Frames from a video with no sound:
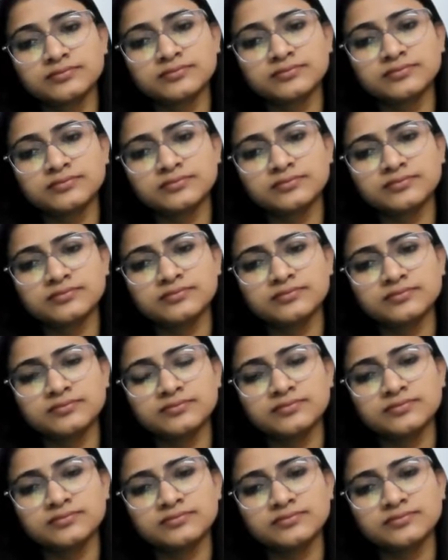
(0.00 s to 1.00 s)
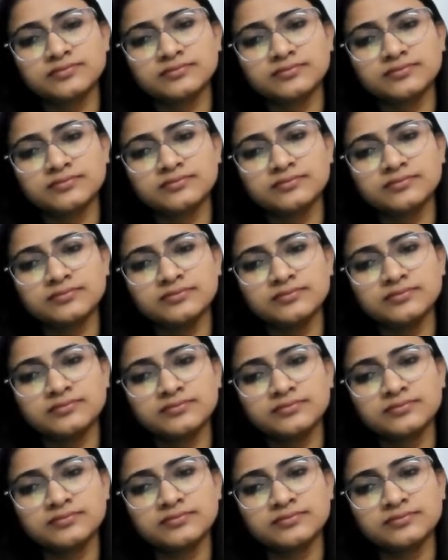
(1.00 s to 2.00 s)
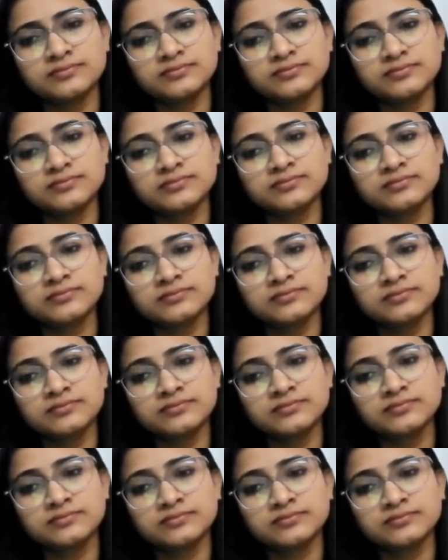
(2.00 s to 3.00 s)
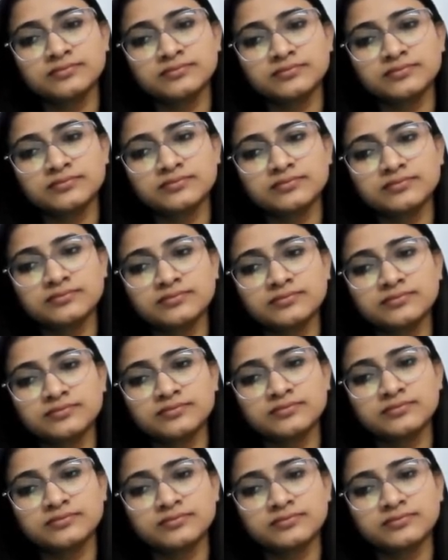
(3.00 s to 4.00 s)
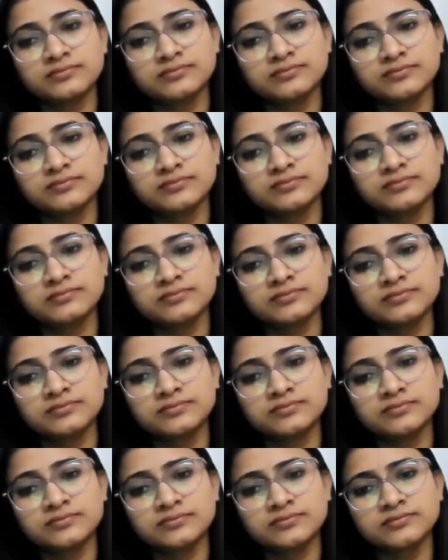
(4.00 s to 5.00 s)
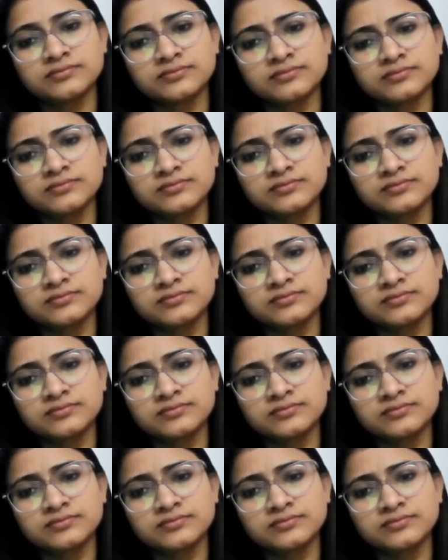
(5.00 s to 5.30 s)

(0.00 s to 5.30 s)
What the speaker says: This person isn't speaking.